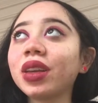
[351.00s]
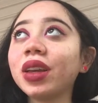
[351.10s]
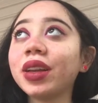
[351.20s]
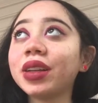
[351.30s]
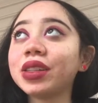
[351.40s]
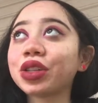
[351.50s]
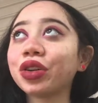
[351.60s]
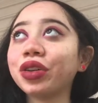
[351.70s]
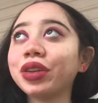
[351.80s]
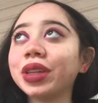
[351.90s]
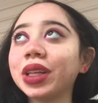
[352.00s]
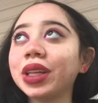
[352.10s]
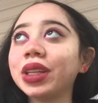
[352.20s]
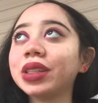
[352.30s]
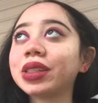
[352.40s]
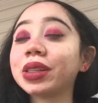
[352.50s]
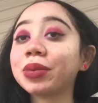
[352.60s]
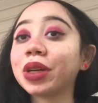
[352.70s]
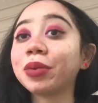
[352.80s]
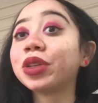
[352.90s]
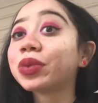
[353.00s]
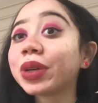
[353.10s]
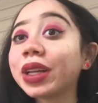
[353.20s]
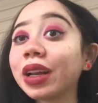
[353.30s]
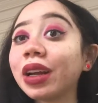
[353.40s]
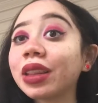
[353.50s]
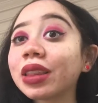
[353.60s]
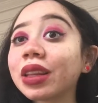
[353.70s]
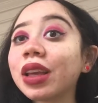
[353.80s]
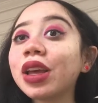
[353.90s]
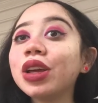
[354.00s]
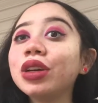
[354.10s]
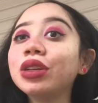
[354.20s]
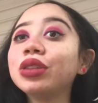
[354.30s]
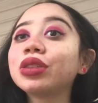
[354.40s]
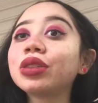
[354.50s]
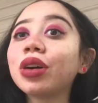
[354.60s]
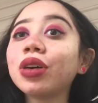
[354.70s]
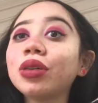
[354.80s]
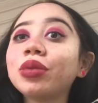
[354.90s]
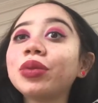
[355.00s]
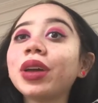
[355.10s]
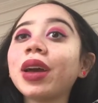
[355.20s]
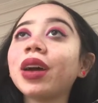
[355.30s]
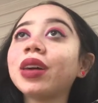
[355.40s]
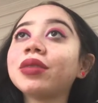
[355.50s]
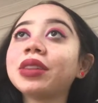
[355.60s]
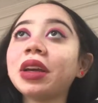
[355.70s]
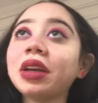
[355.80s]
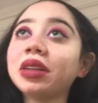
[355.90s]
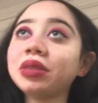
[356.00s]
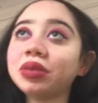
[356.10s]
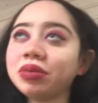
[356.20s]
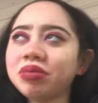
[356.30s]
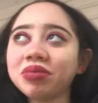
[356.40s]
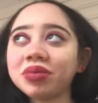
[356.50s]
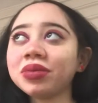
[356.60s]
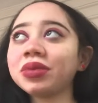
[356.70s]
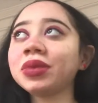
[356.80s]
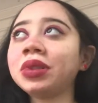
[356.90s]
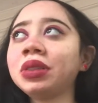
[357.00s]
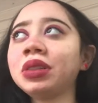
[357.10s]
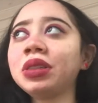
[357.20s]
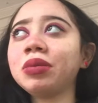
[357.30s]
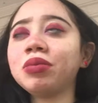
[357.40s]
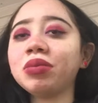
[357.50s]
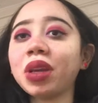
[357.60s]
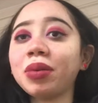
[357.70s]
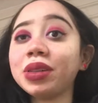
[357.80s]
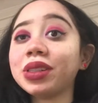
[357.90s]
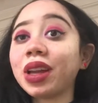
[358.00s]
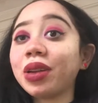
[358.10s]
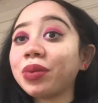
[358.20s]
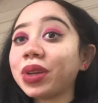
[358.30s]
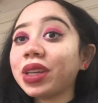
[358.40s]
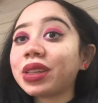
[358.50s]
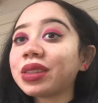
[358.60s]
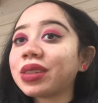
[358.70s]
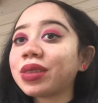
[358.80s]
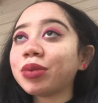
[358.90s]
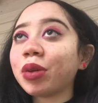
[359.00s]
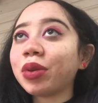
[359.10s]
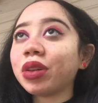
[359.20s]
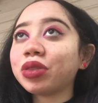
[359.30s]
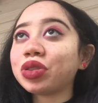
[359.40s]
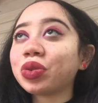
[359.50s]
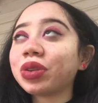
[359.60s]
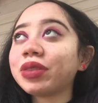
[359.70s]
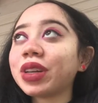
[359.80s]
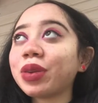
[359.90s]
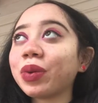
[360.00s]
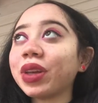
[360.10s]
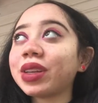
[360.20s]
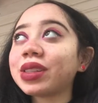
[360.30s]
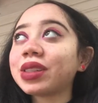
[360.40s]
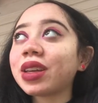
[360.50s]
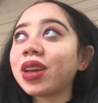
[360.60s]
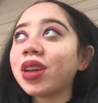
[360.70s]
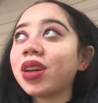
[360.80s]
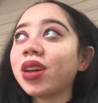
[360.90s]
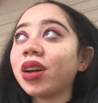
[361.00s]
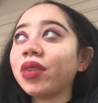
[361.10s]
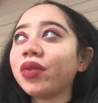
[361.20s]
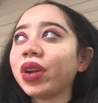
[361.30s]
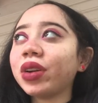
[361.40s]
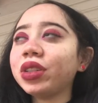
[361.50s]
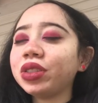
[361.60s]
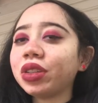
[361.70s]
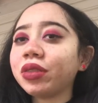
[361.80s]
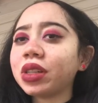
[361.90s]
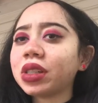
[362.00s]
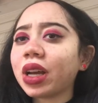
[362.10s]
It is currently September 29th, so we have 10, maybe 10 weeks, maybe a little short of 10 weeks. I'm very nervous.